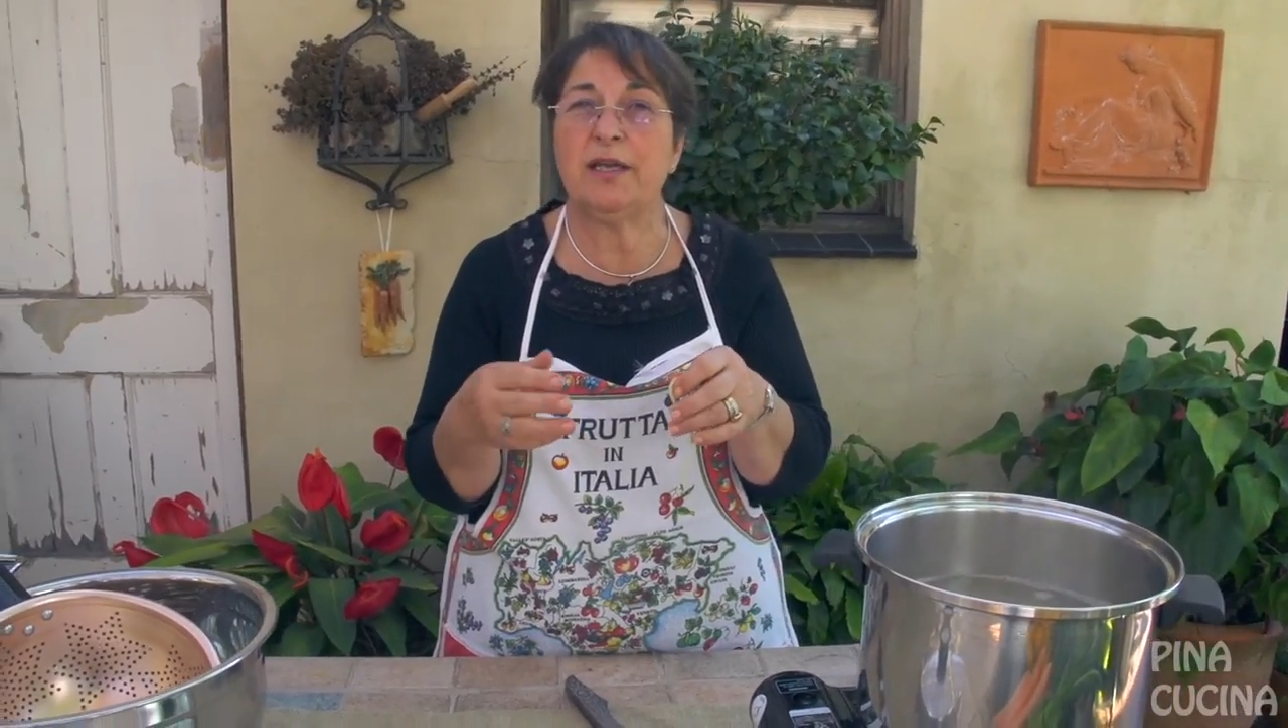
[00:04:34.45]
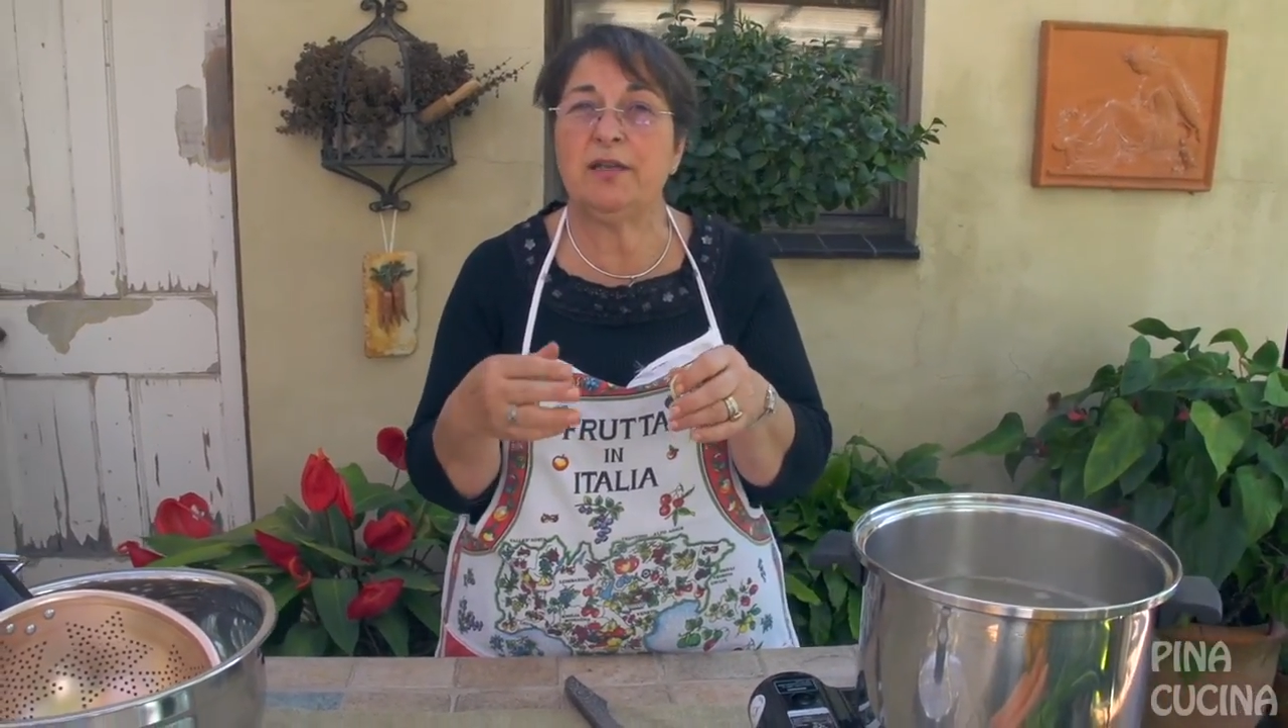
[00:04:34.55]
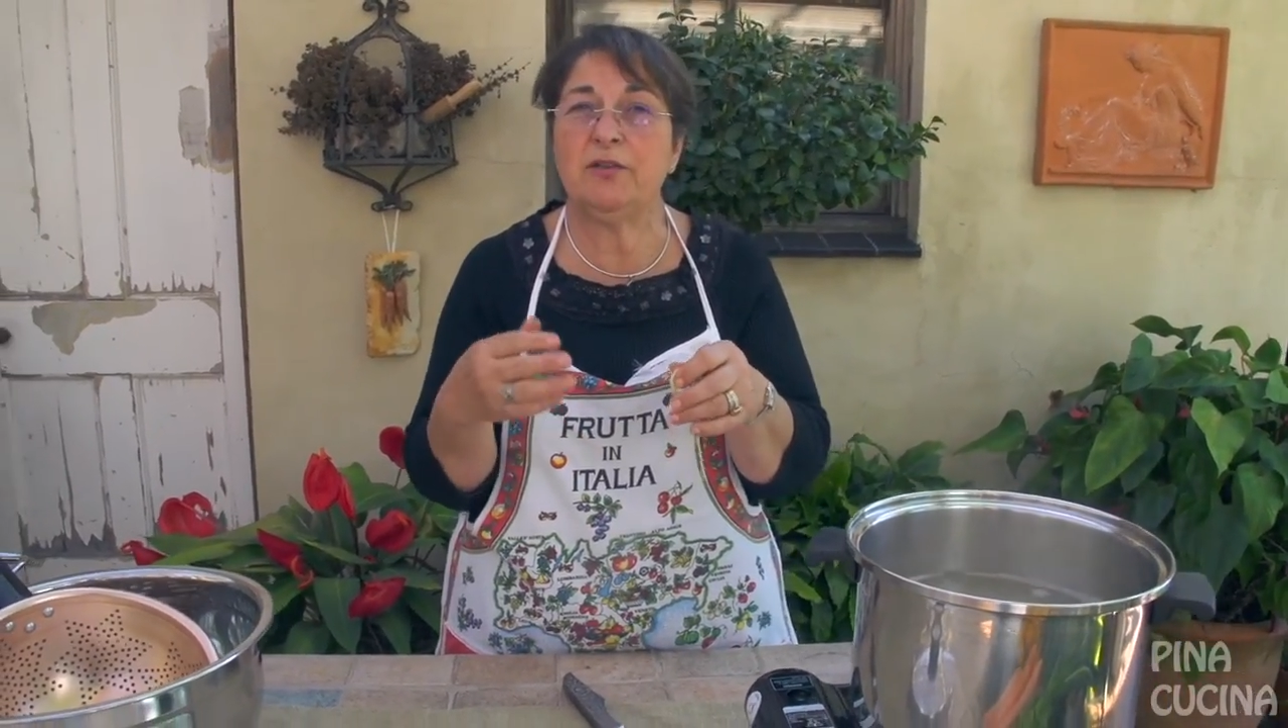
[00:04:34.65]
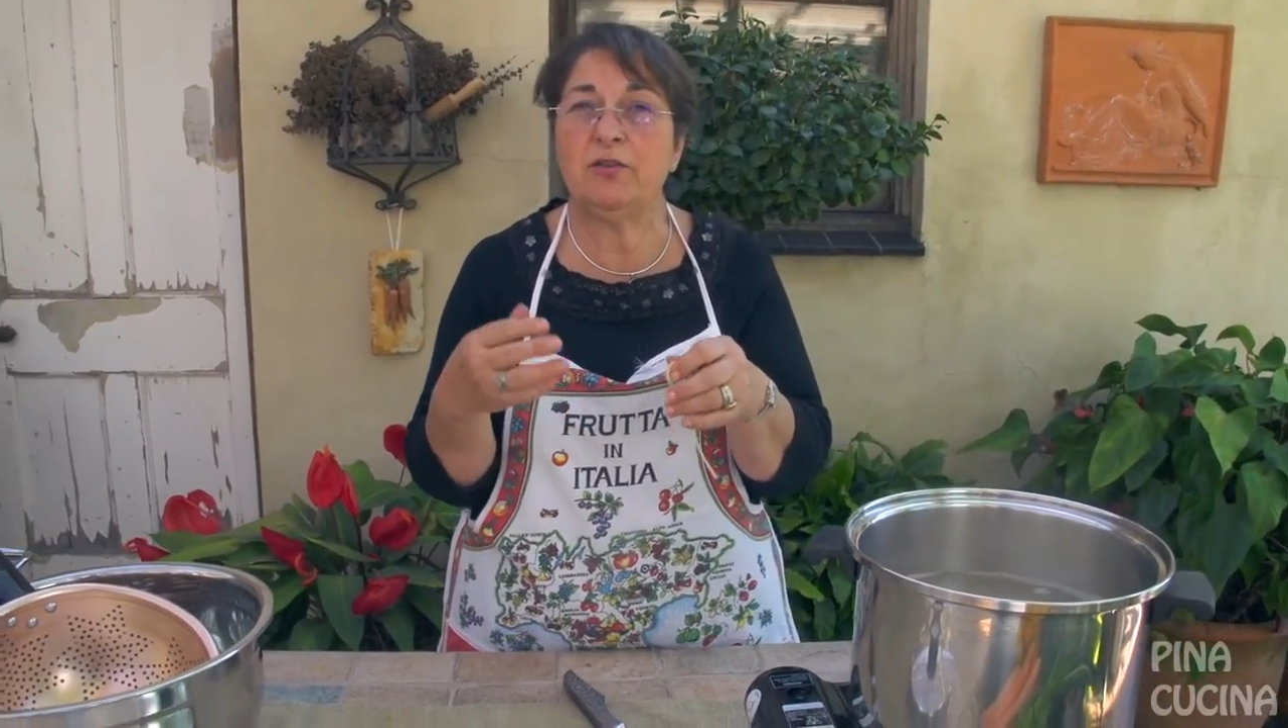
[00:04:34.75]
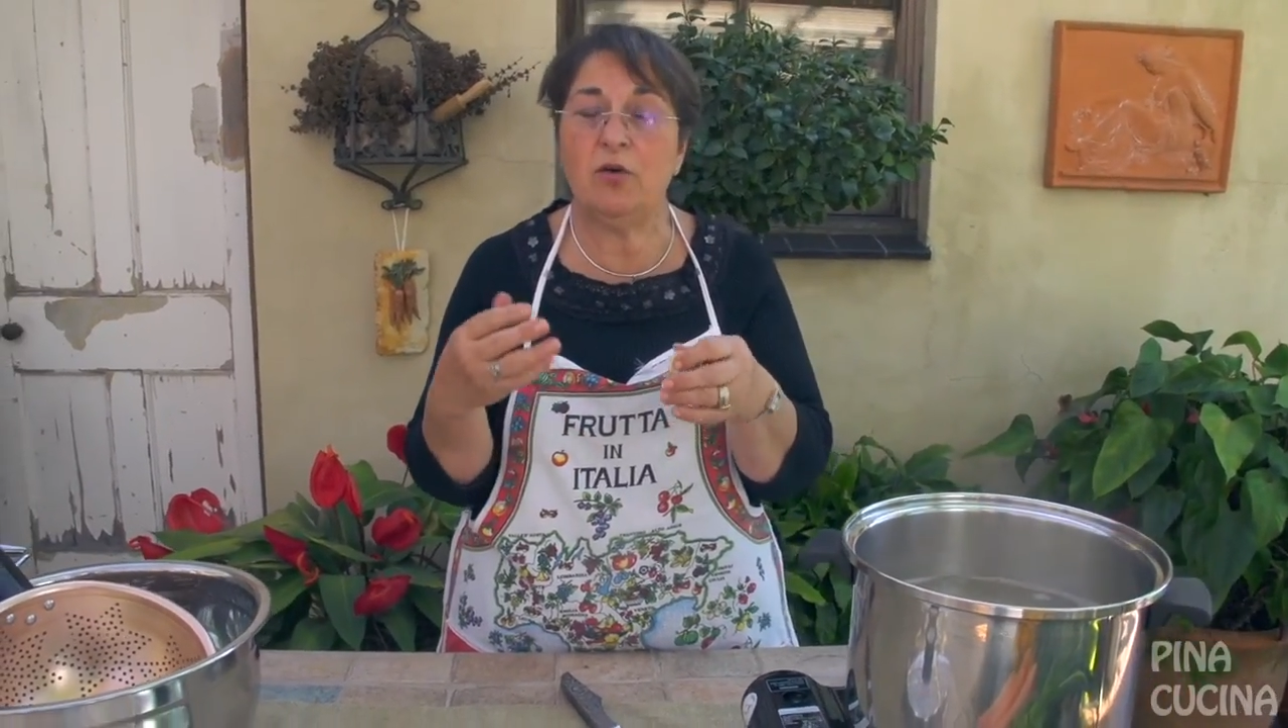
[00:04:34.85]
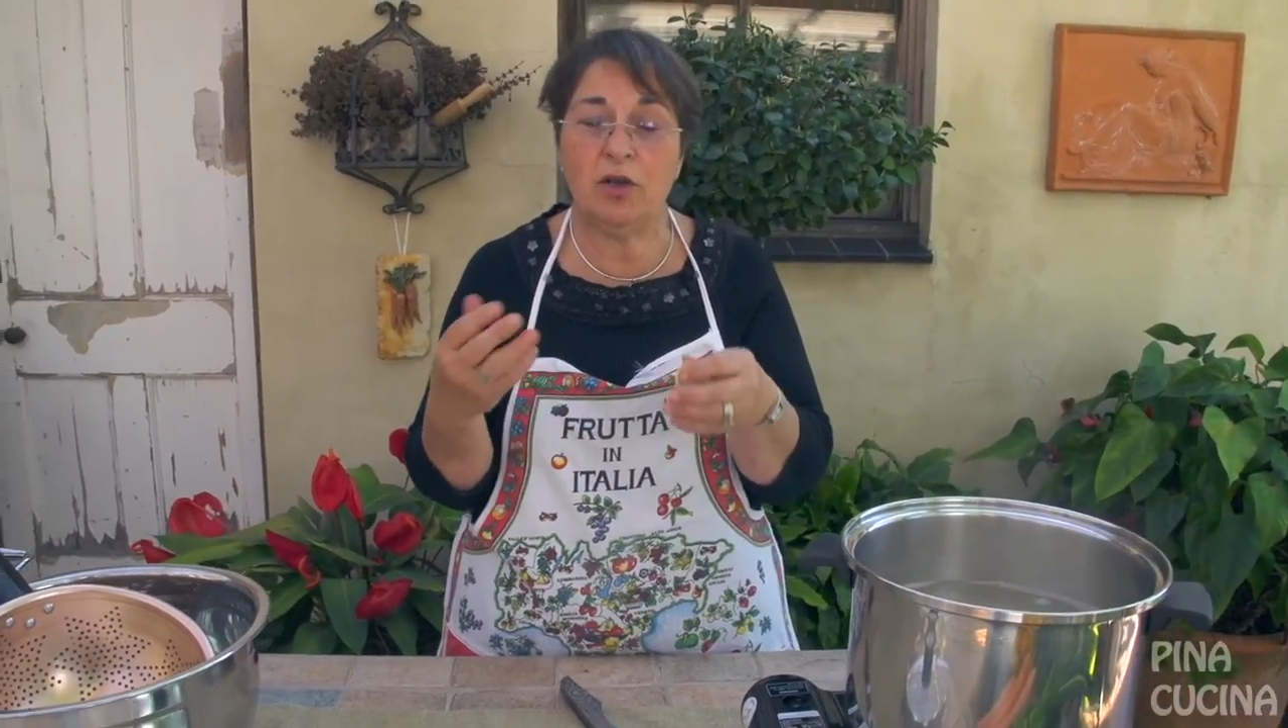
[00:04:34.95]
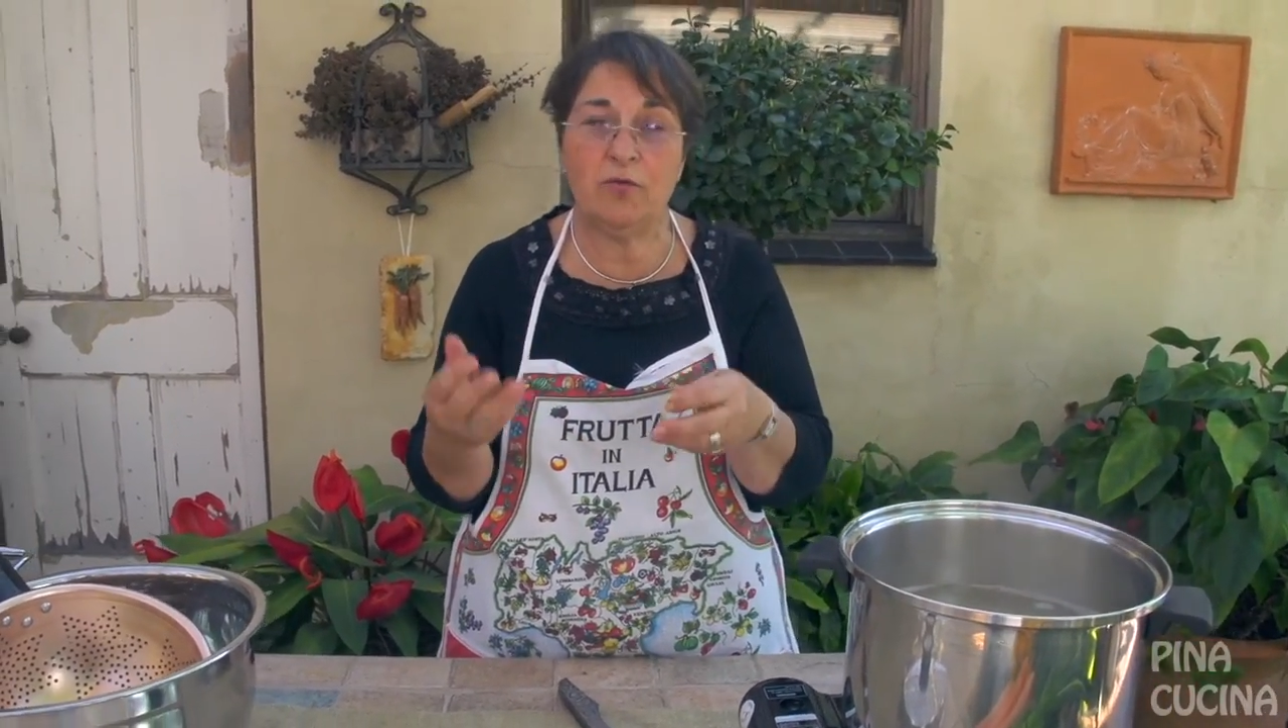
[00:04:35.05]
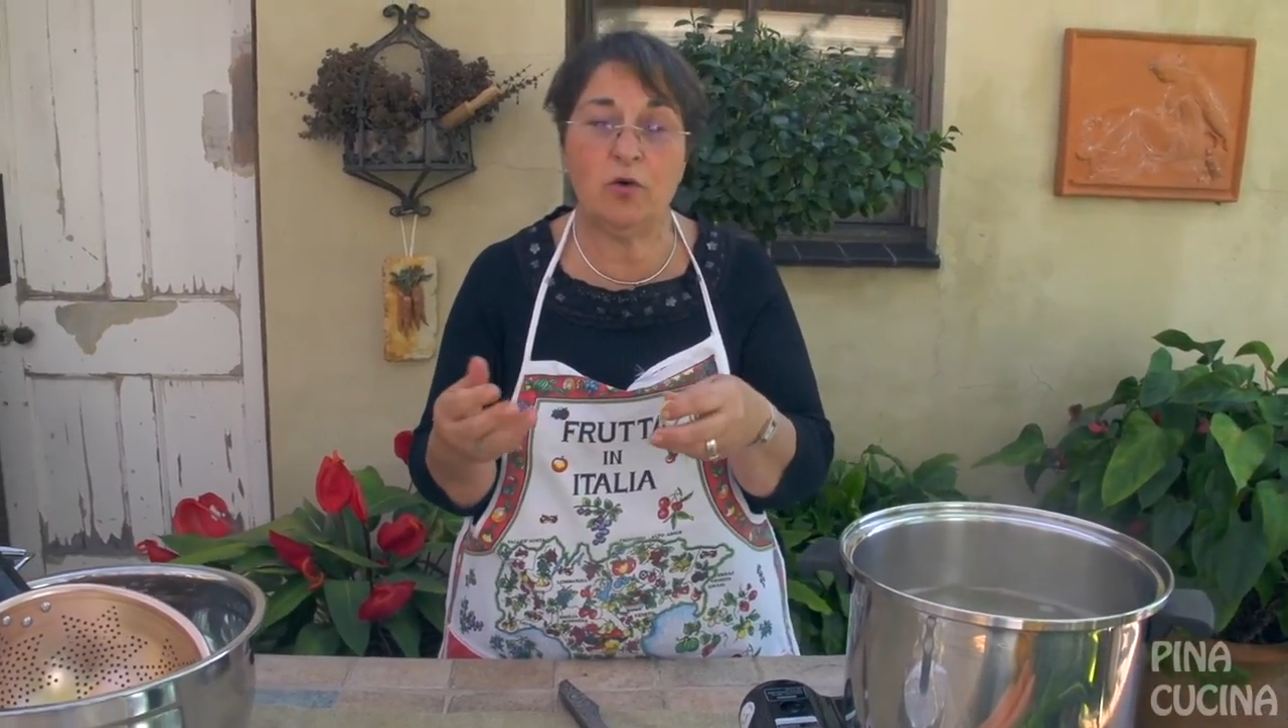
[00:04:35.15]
and olive